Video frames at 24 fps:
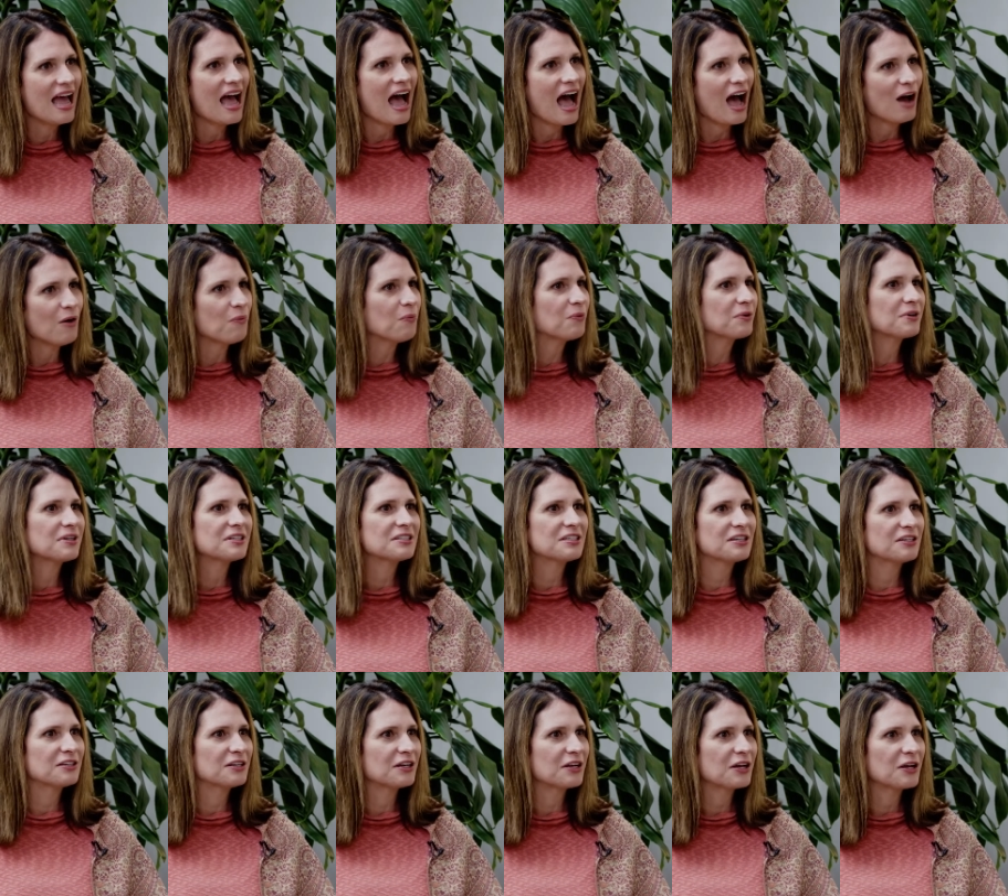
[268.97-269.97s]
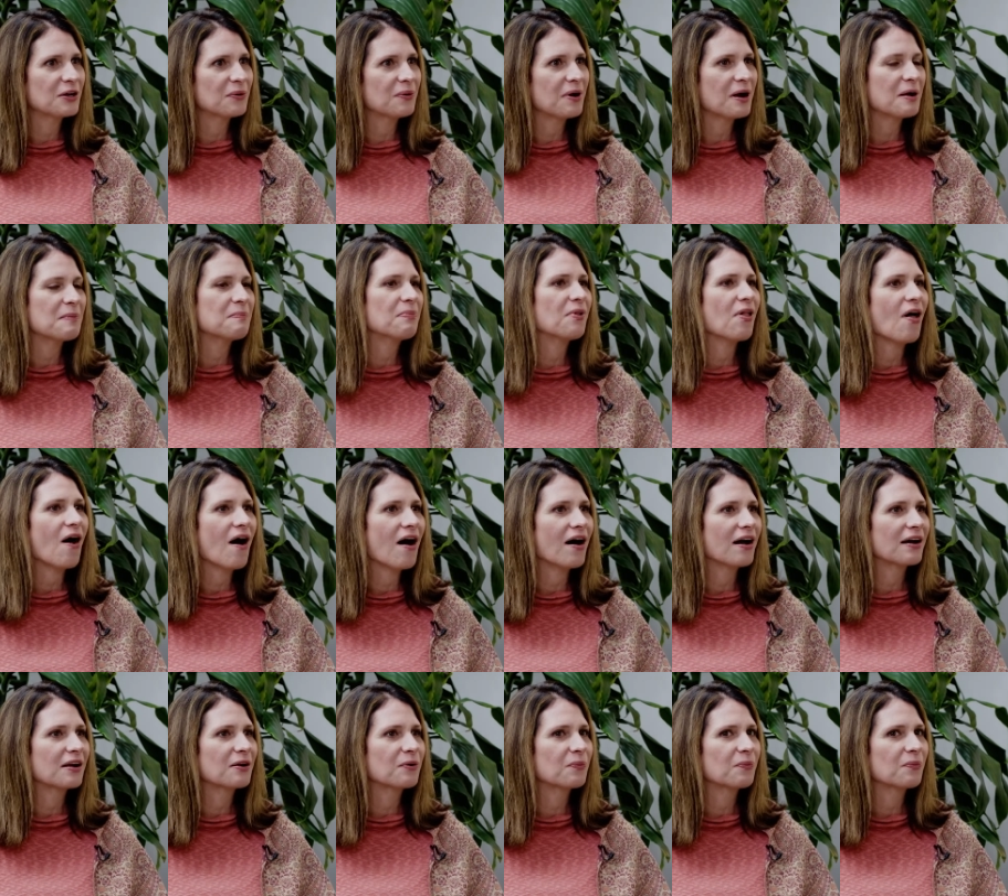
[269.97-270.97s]
I wanted to do a
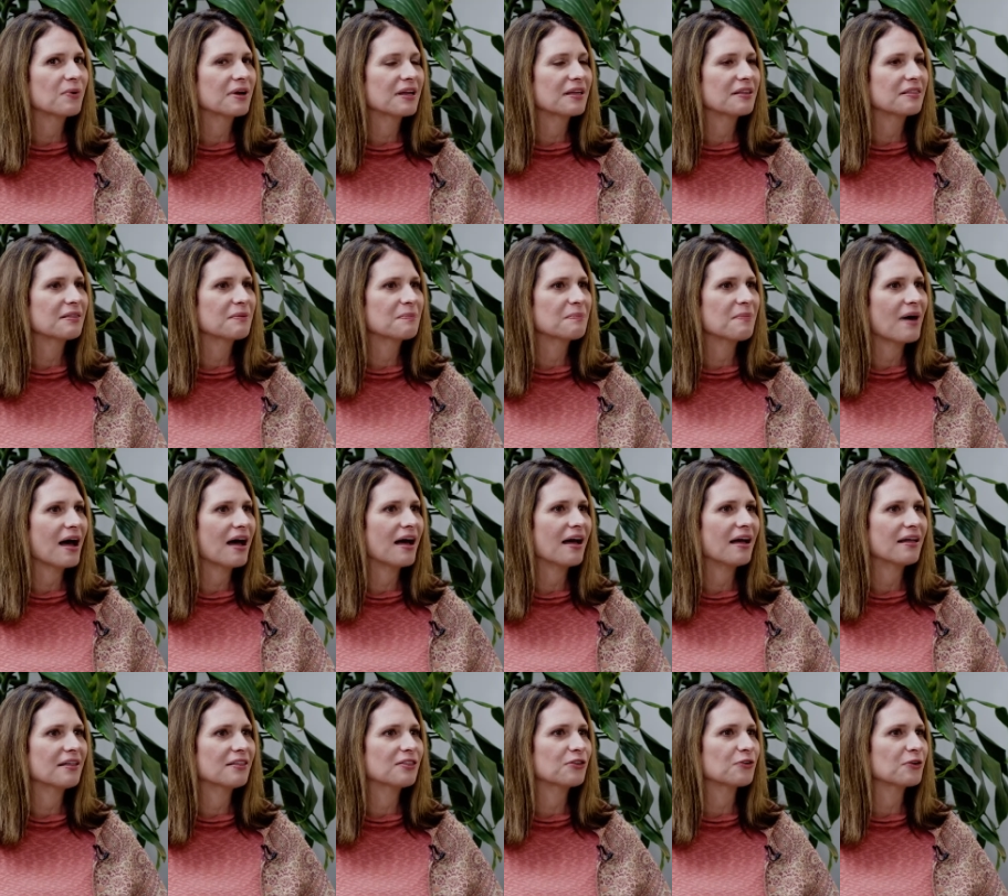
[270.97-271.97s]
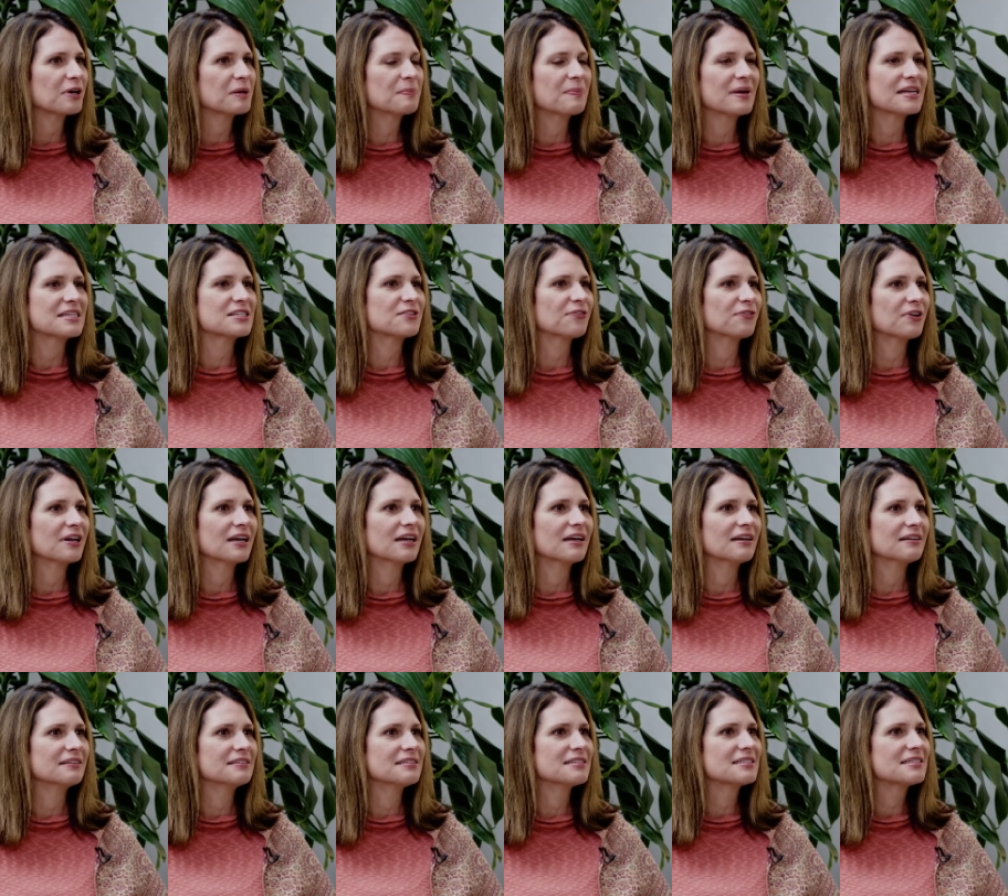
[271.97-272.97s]
blog with my three best
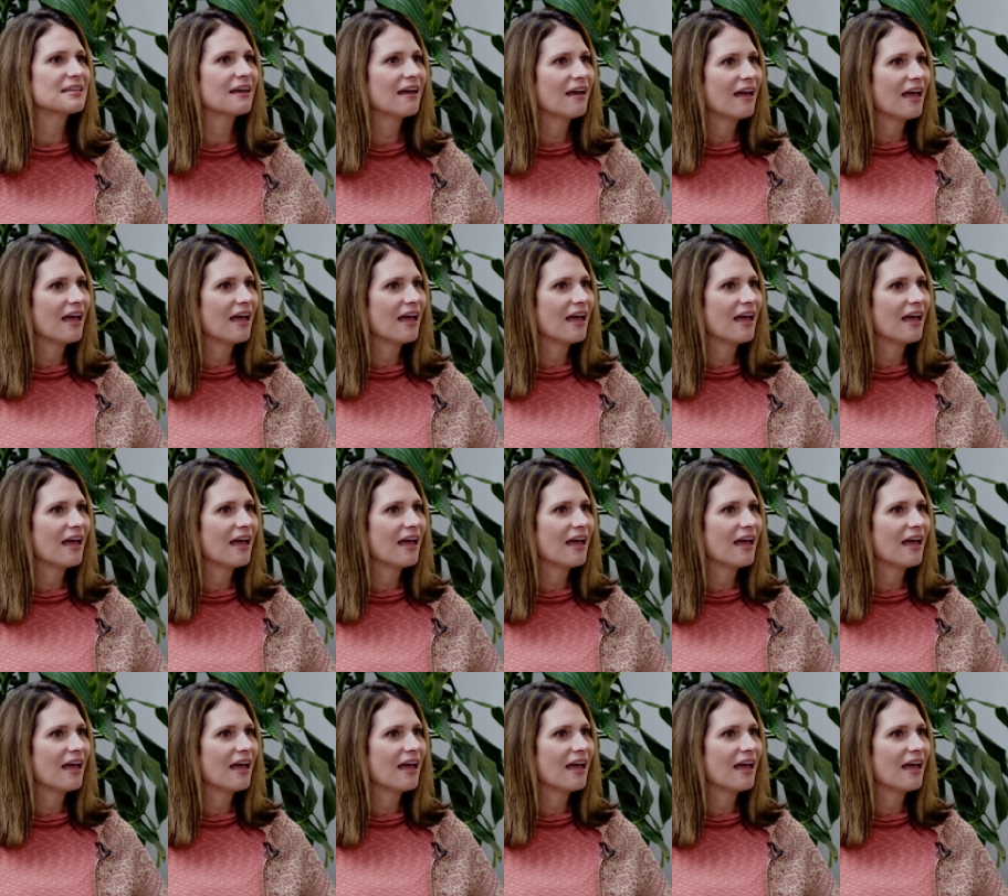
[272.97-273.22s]
friends.